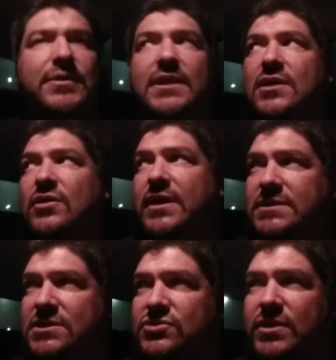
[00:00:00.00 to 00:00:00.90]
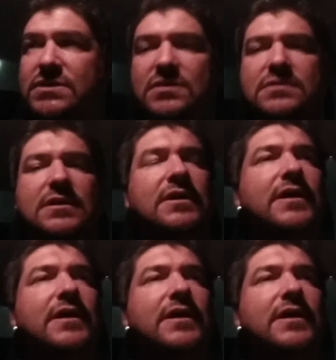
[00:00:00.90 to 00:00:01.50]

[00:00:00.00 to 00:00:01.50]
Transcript: Getting all kinds of strange looks.